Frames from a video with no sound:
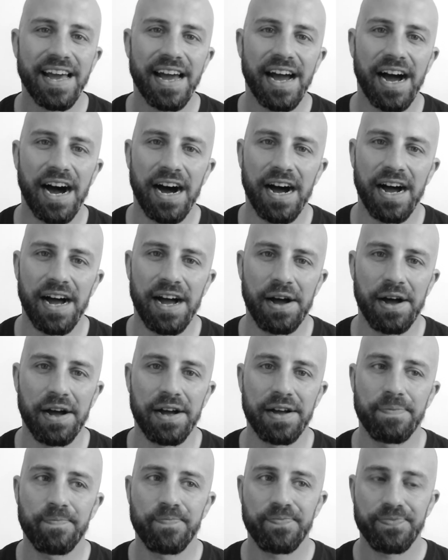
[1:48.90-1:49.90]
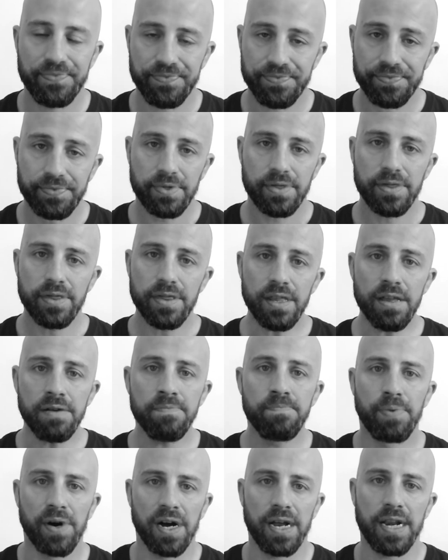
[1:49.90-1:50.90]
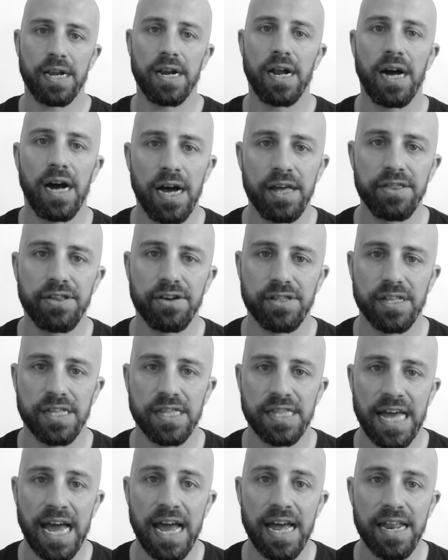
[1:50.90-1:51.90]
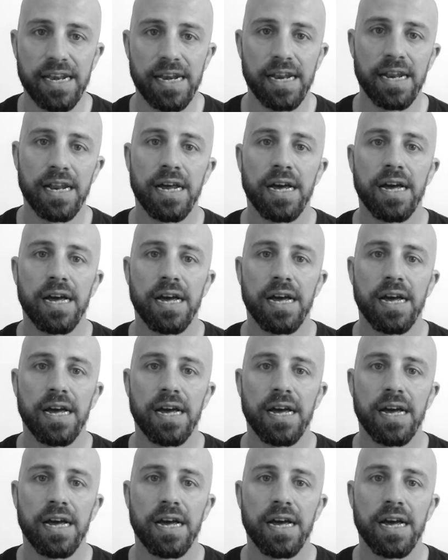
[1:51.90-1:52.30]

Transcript: Uh, but other than that,